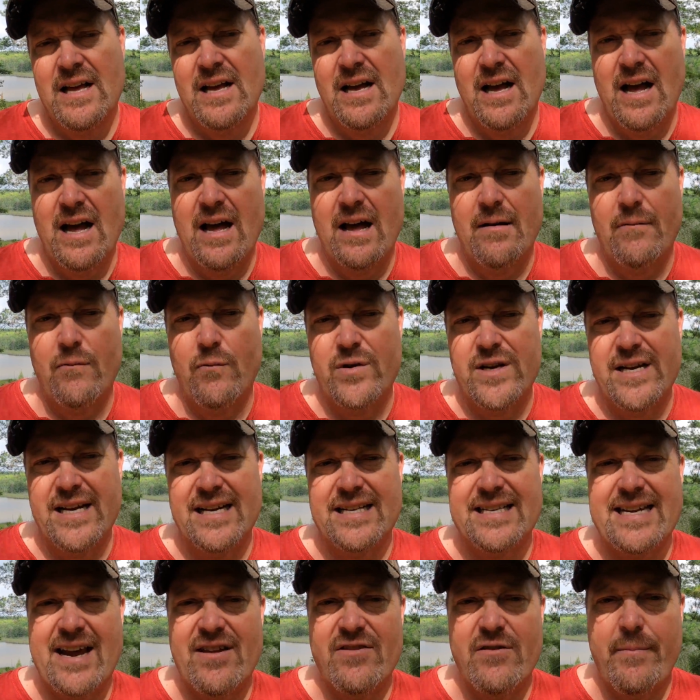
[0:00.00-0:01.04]
When you
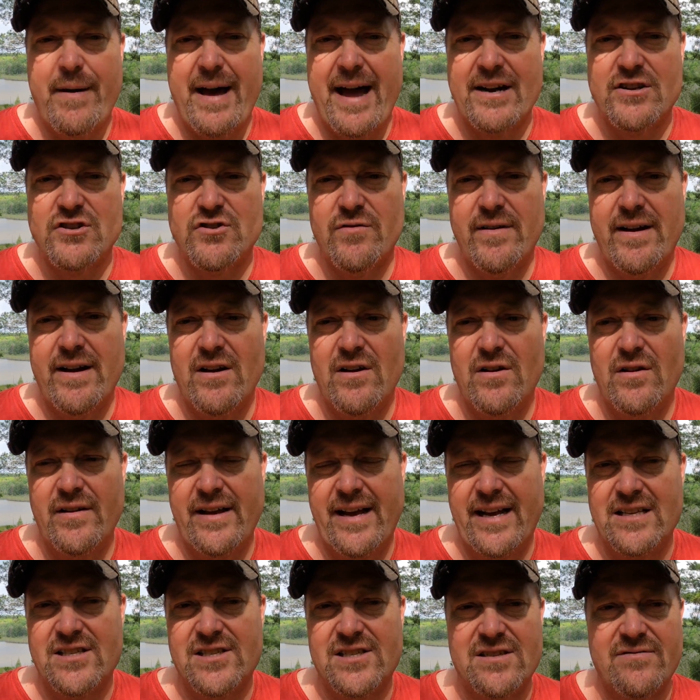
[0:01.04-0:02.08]
get down the back trail,
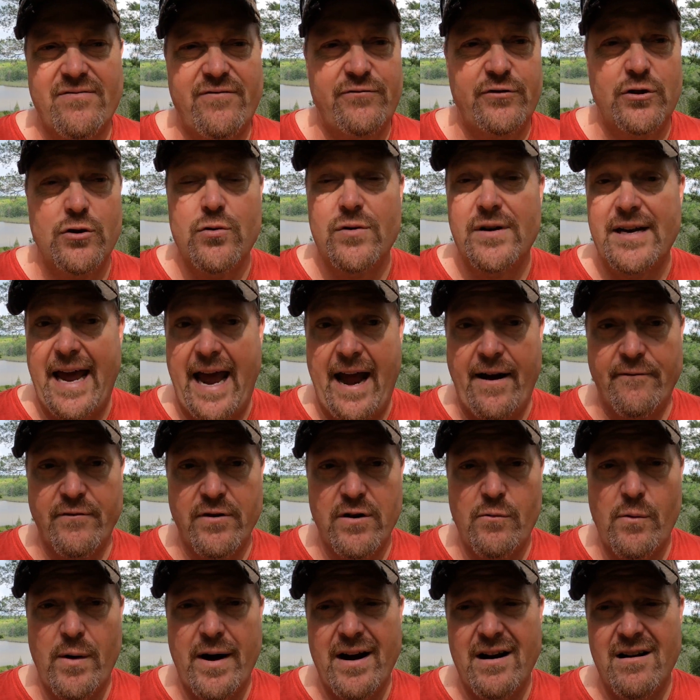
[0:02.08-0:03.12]
it's fluent
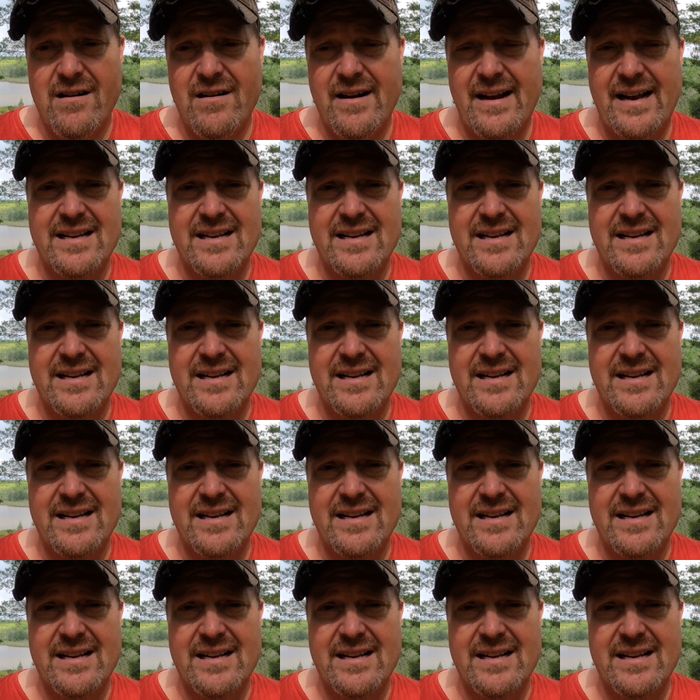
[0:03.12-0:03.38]
everywhere.